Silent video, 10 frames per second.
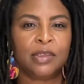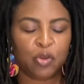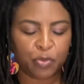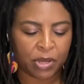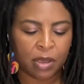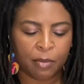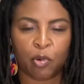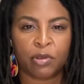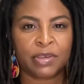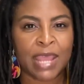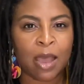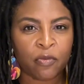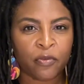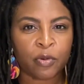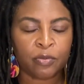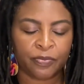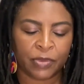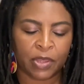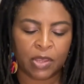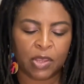you become more doubtful,
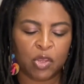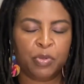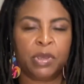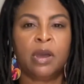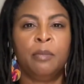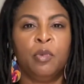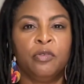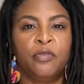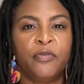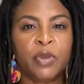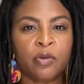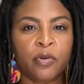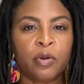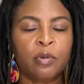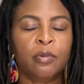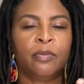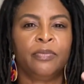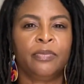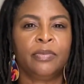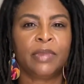you become more fearful,
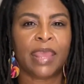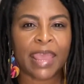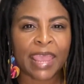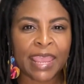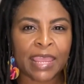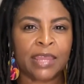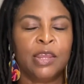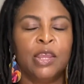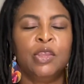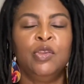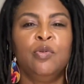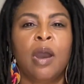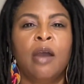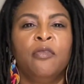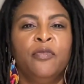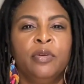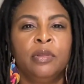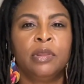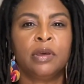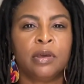and you are
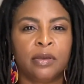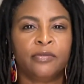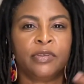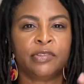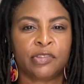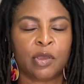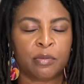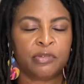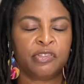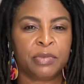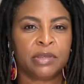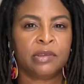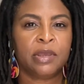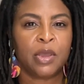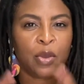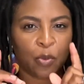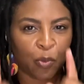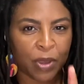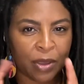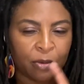full of discouragement?
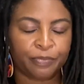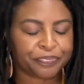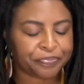Well,